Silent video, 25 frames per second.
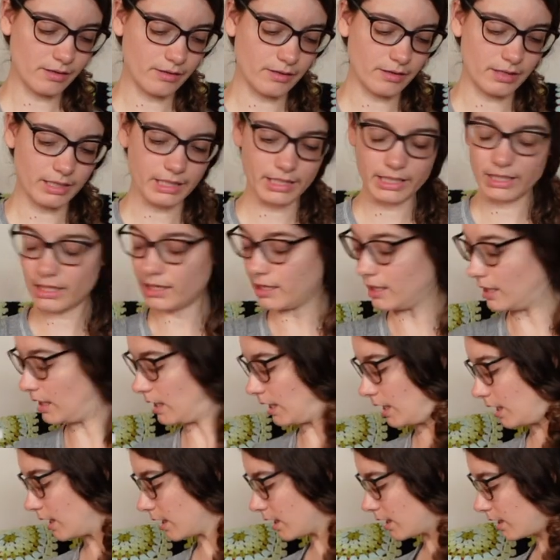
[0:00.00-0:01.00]
I
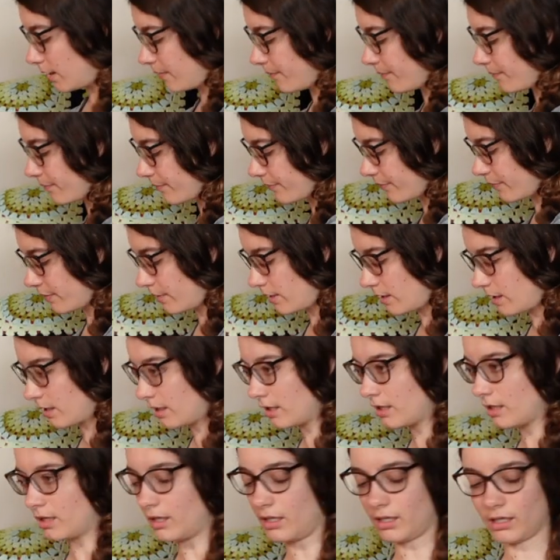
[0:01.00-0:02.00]
think
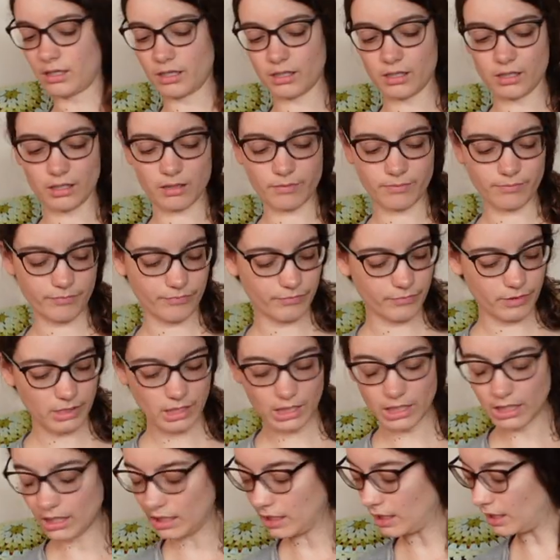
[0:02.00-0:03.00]
um,
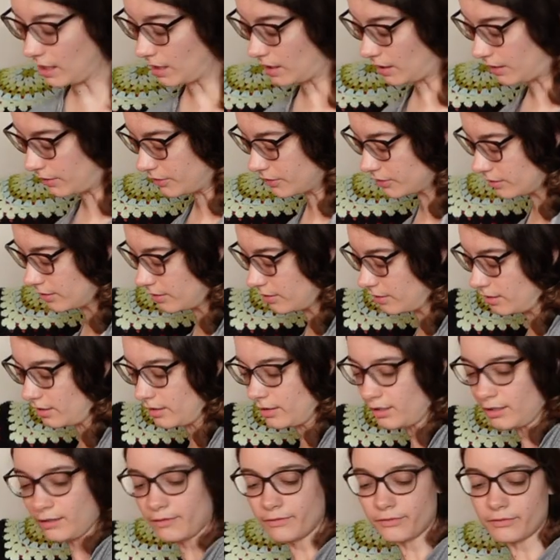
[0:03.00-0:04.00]
it is the
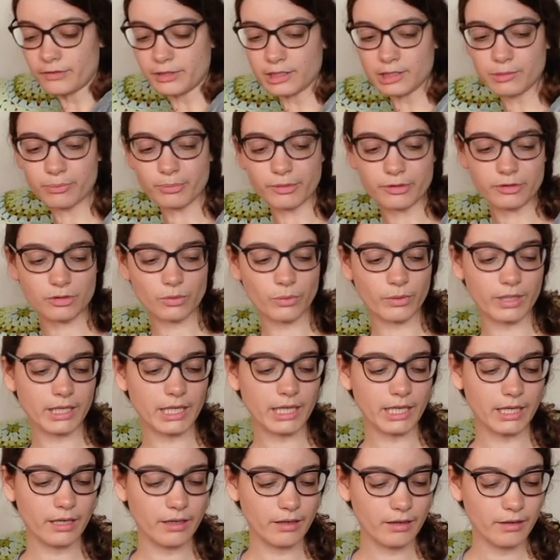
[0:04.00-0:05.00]
difference
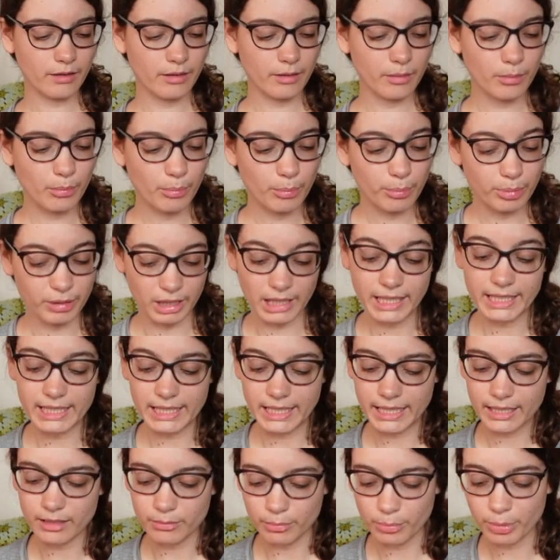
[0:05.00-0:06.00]
between
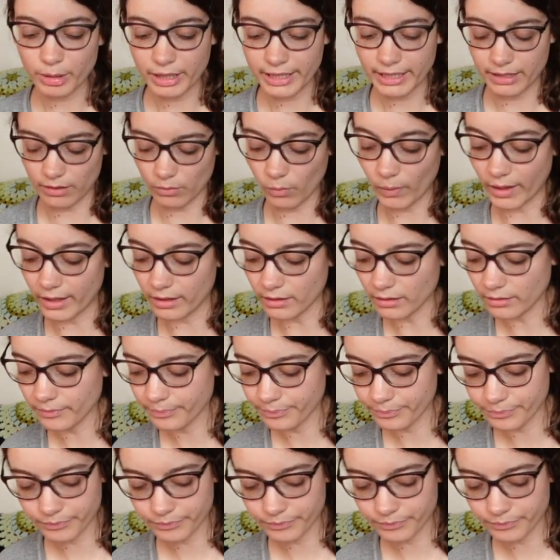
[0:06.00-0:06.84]
playing and playing well